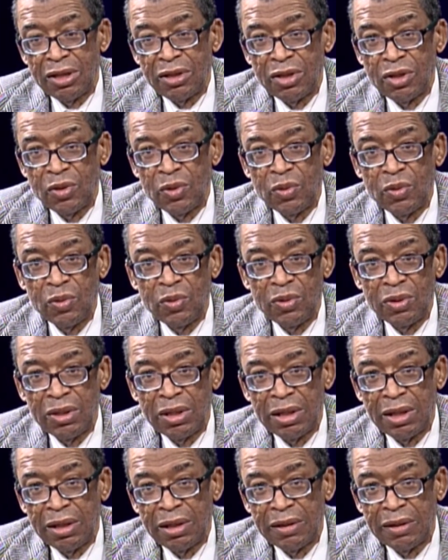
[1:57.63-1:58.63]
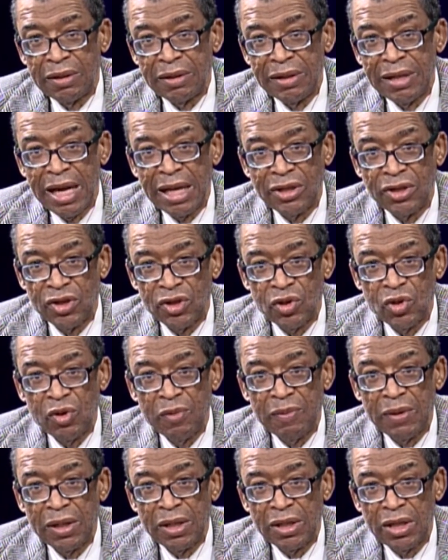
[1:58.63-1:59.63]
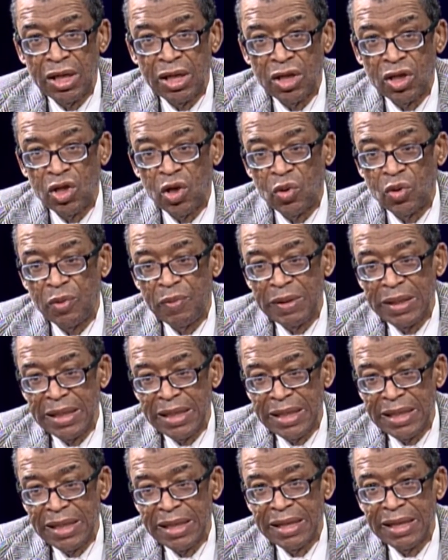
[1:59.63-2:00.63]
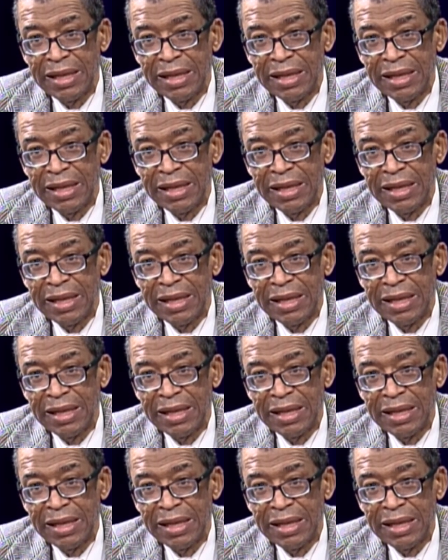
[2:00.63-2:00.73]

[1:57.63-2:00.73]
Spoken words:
through not Zoom, but GoToMeeting.